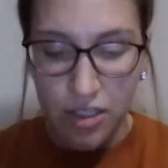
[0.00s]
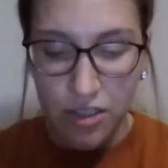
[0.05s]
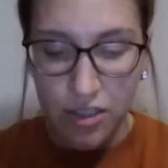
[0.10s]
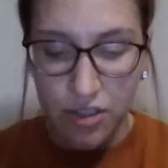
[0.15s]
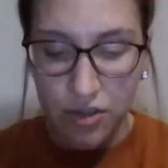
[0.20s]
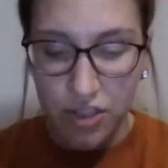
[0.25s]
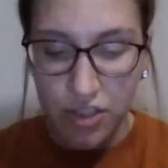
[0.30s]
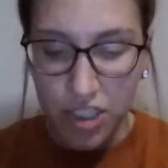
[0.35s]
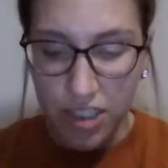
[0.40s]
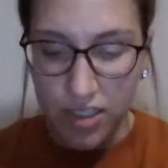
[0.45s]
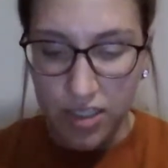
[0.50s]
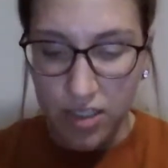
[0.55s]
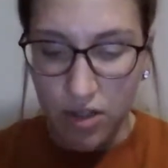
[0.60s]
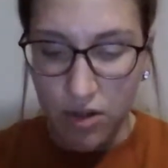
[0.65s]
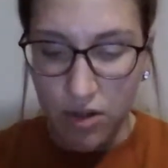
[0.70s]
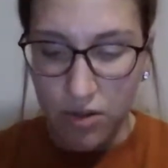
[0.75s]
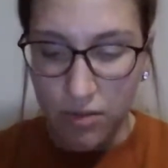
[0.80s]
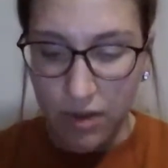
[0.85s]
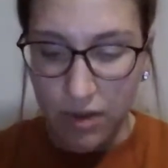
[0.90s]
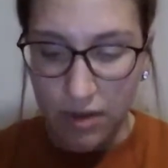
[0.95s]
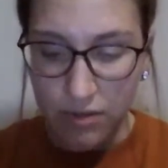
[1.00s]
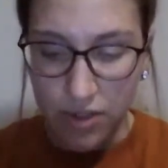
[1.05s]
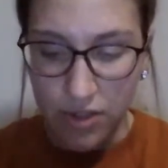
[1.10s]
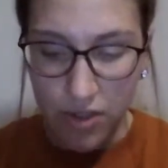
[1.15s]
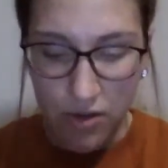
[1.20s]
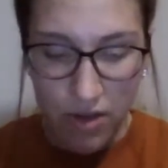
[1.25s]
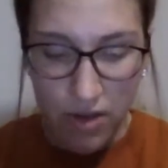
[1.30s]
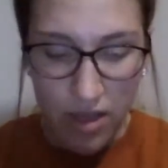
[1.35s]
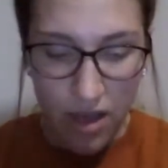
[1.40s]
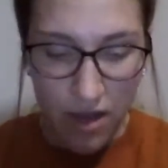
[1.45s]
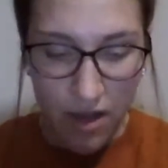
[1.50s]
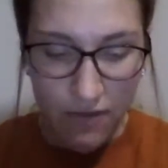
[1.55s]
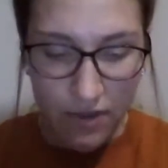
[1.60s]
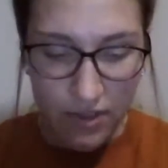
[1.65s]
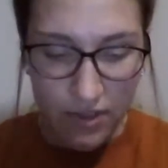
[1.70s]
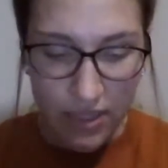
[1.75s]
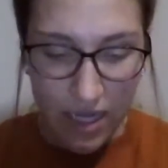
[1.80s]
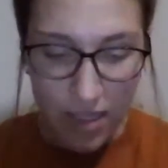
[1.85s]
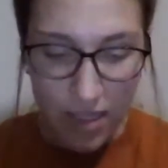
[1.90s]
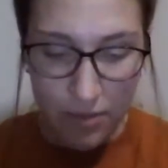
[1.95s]
to just go around showing off
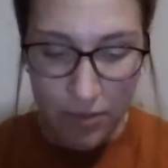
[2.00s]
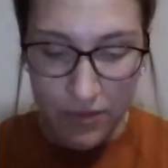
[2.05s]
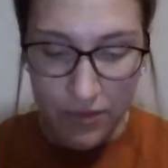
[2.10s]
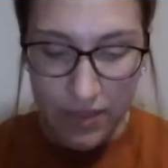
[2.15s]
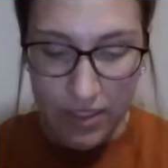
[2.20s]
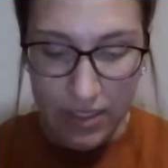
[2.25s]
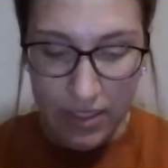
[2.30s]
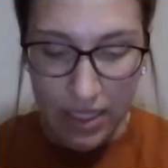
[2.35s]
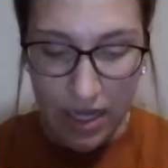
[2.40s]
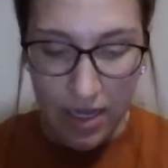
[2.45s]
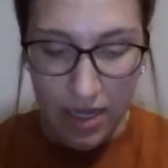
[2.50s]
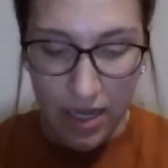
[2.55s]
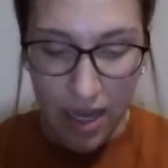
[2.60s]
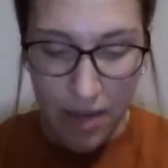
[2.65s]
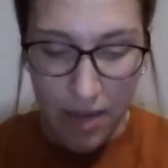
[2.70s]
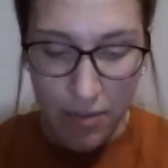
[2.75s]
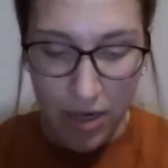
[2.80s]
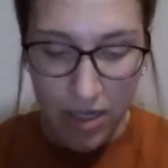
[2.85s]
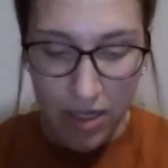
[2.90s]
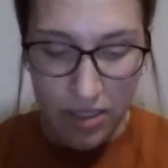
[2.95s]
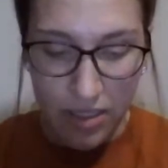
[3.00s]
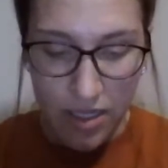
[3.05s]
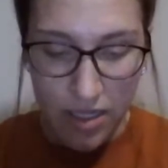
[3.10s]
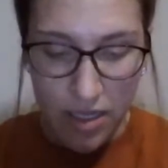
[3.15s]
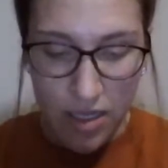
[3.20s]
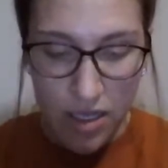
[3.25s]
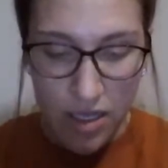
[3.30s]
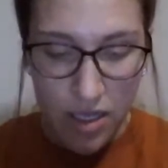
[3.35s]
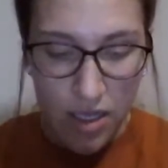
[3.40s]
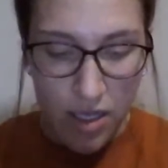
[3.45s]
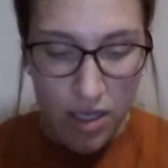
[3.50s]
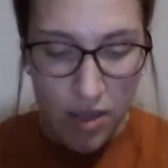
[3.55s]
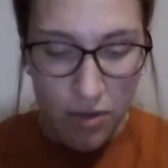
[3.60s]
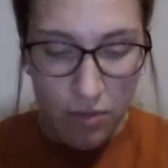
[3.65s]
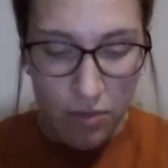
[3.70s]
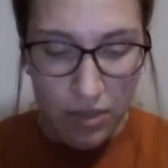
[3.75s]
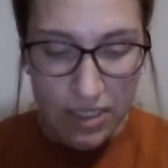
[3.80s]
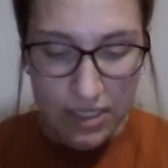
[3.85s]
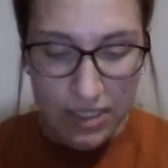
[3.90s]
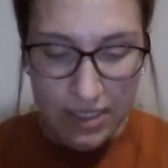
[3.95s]
your soccer moves instead? I barked.
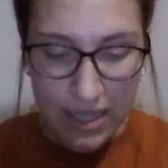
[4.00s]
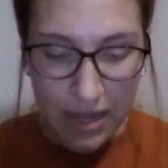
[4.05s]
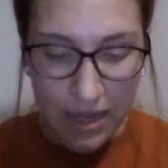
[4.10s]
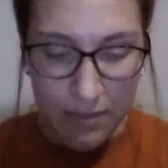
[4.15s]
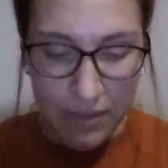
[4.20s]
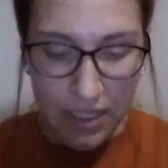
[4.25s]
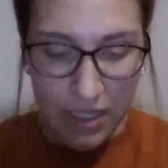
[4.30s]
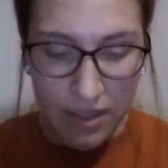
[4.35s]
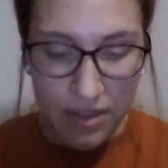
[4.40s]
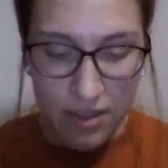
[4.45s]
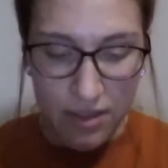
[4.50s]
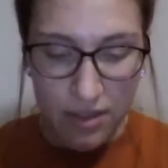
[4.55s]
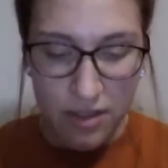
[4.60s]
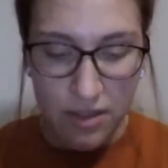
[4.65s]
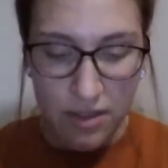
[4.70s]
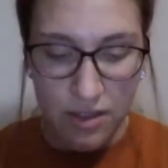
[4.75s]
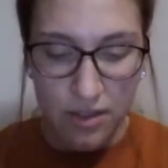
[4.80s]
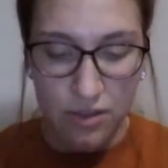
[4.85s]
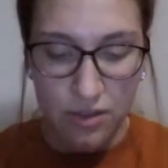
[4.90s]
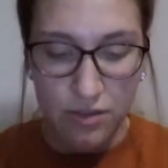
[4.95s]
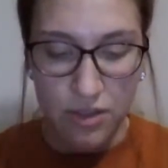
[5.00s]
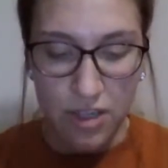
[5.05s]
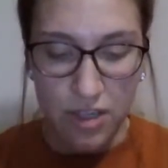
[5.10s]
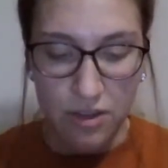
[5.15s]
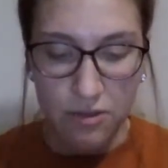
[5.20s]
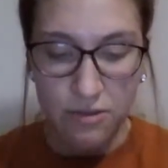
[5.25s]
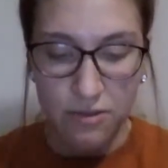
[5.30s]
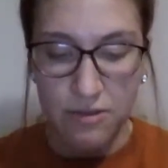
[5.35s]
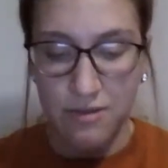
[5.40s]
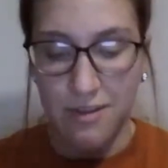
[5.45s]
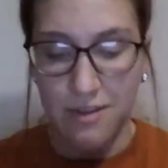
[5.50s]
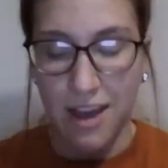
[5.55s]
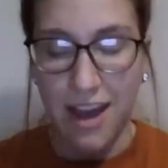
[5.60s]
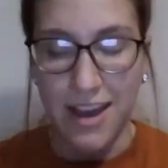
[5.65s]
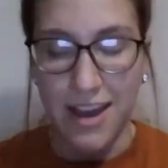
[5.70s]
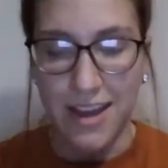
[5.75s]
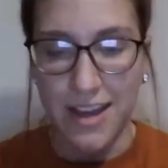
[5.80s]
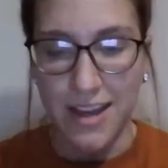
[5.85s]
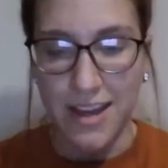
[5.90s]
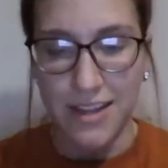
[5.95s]
What does that mean? You know,
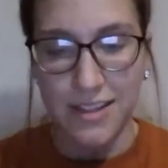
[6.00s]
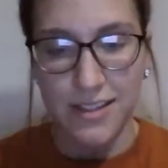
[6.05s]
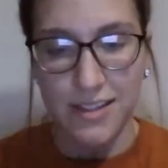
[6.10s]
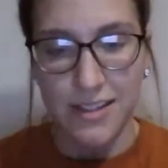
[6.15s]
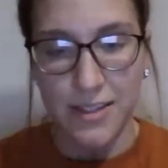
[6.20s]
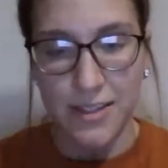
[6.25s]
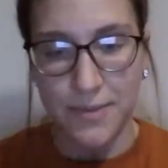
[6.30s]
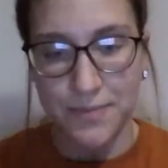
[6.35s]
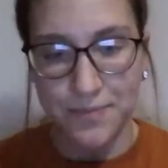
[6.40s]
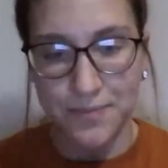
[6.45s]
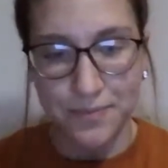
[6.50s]
I hissed.